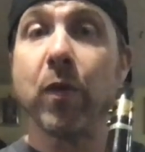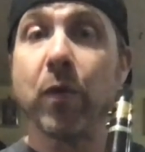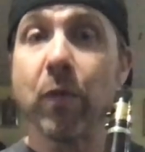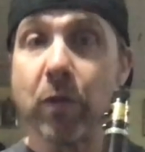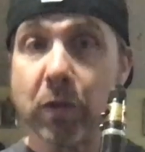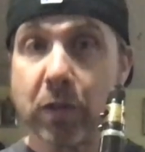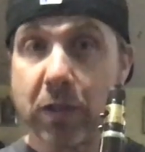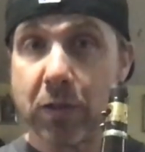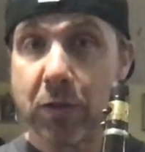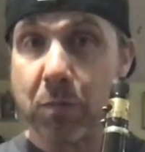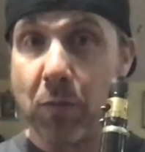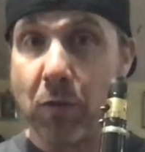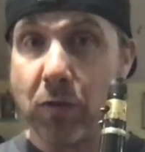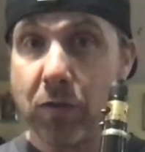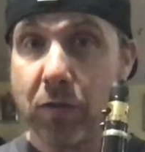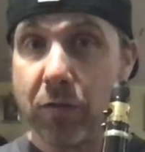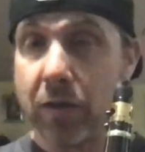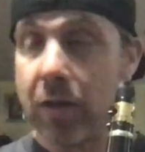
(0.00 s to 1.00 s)
Since
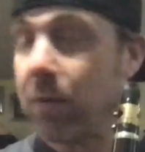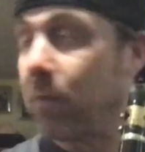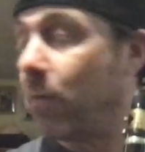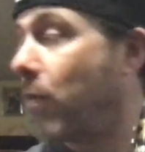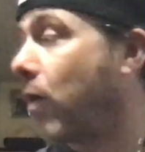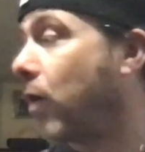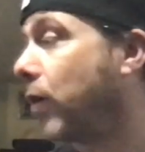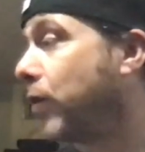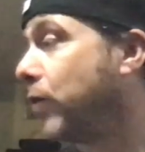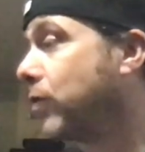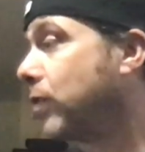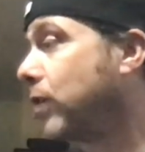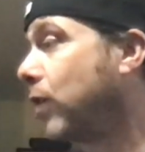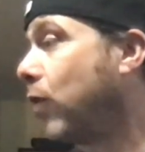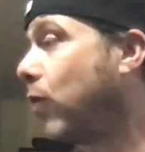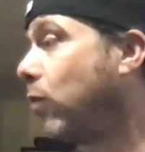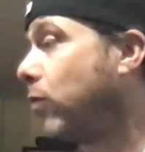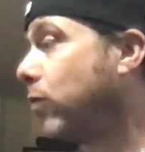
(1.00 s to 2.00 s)
most of them are using
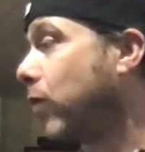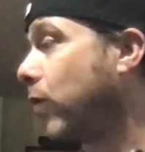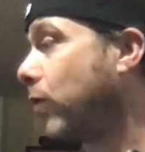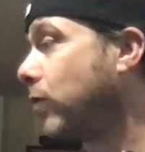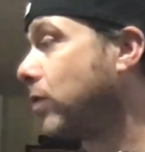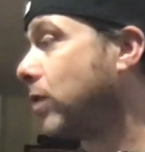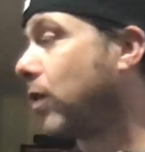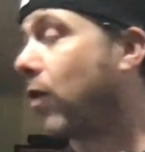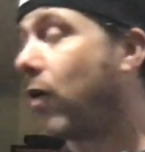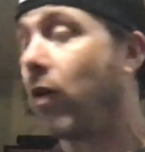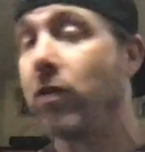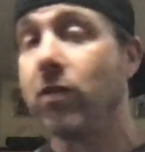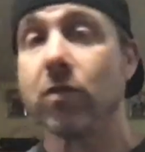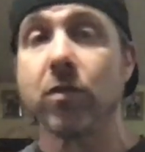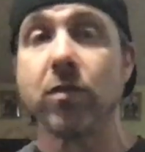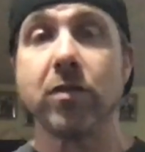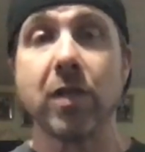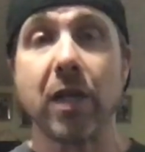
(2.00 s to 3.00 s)
whole notes, it
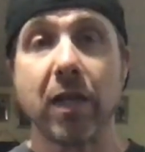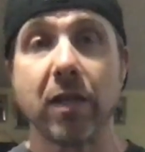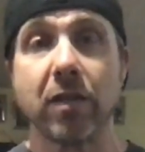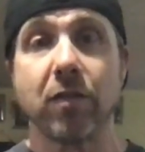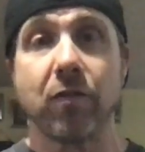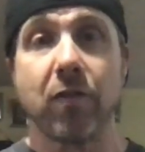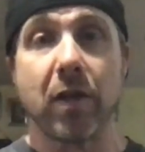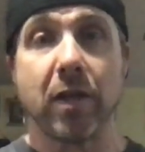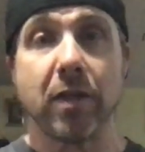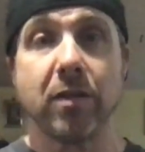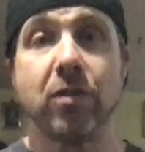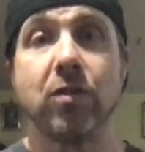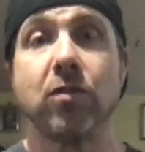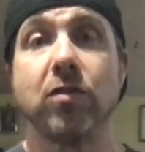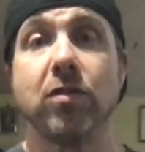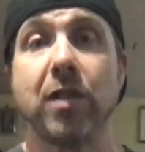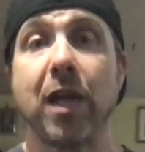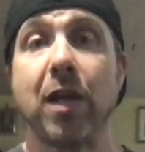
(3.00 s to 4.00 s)
also satisfies your
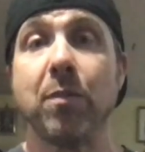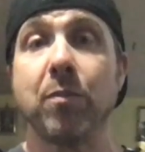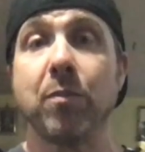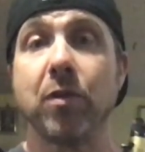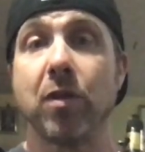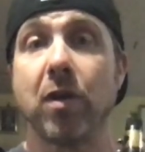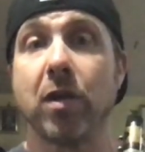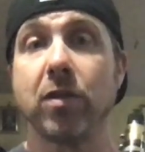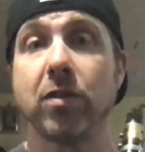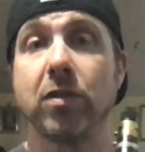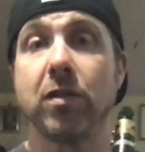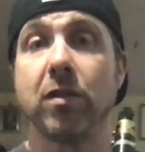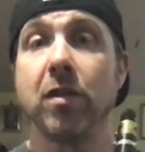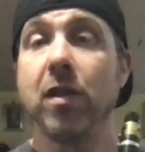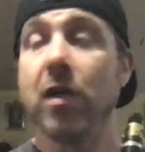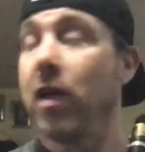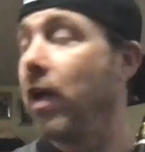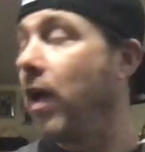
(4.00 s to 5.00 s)
sound production.
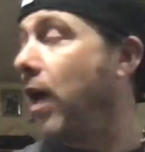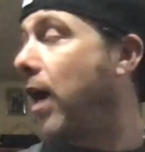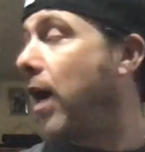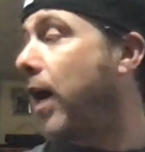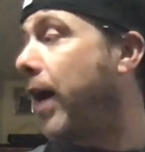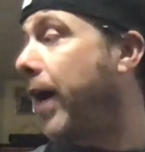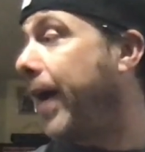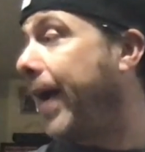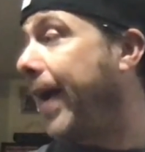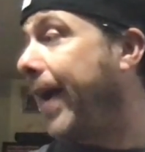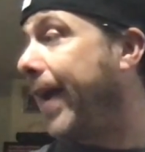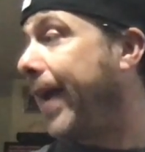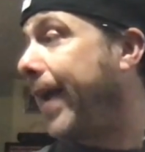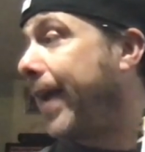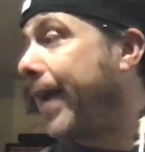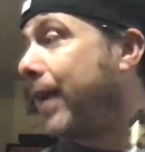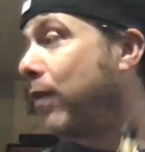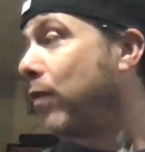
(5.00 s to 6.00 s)

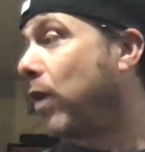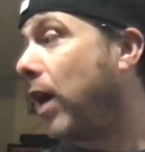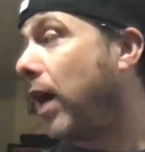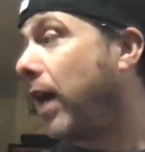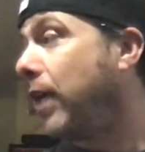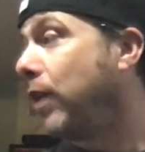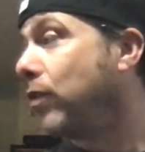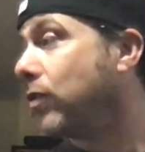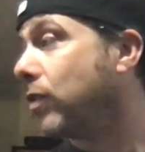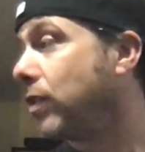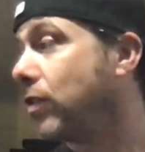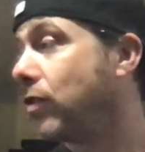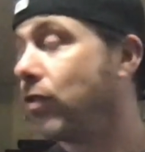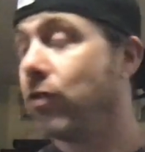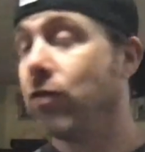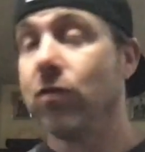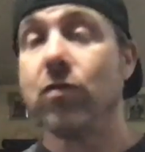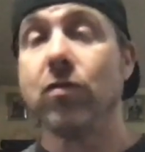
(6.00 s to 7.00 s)
And I usually
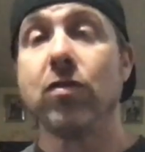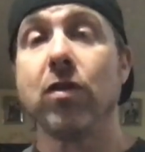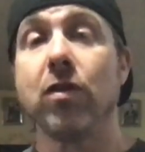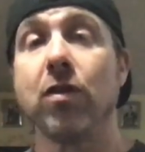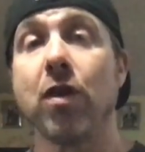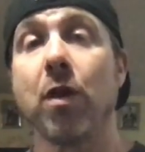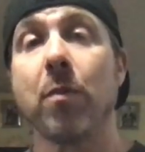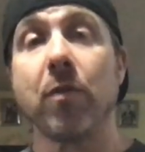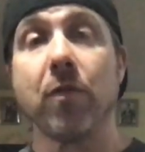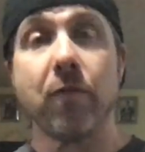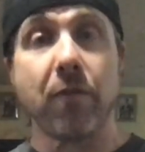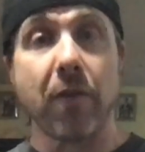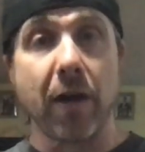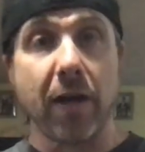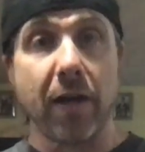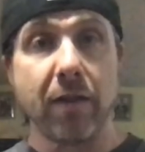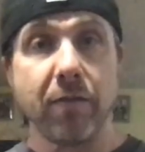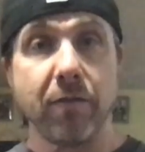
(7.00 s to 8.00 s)
choose number 5,
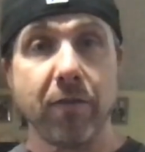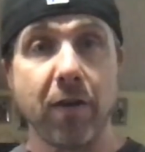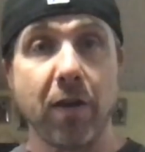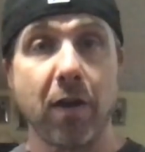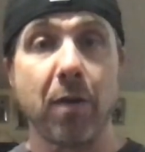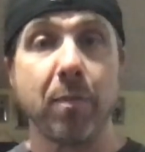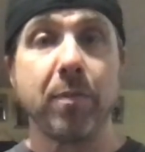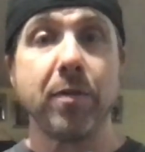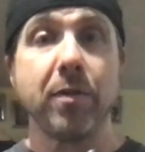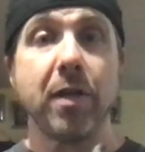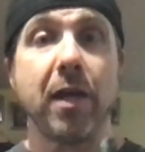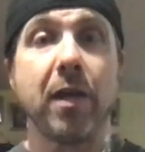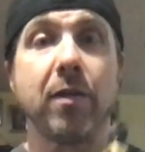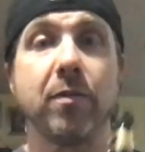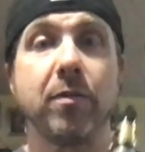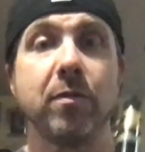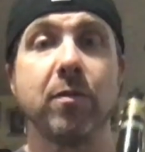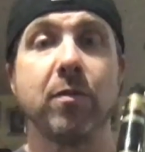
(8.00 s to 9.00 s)
up and
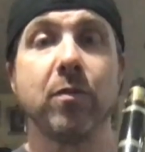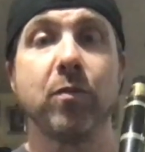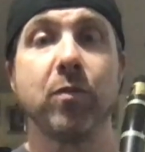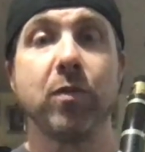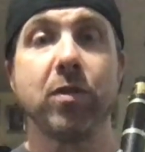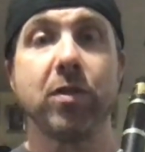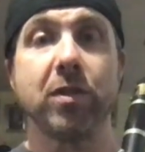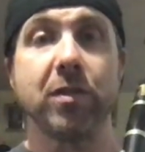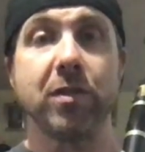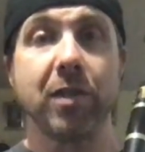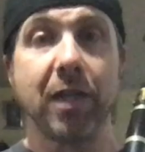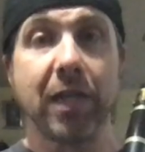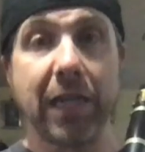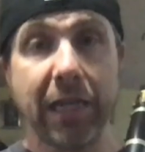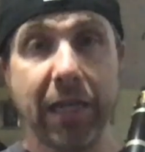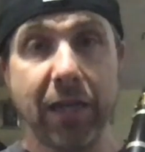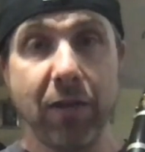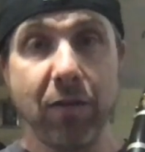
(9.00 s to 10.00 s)
down, which is an
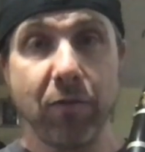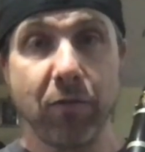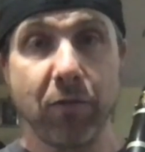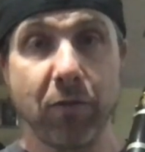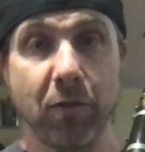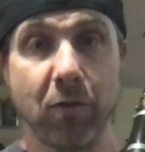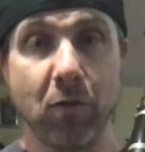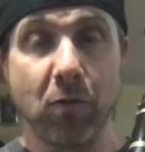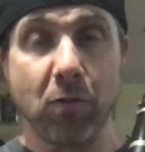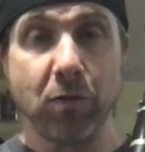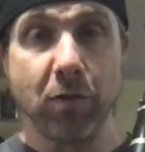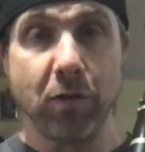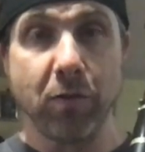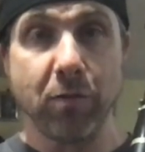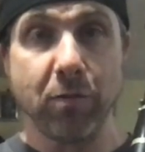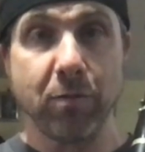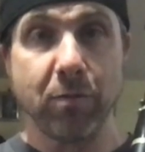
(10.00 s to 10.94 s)
E for a whole note,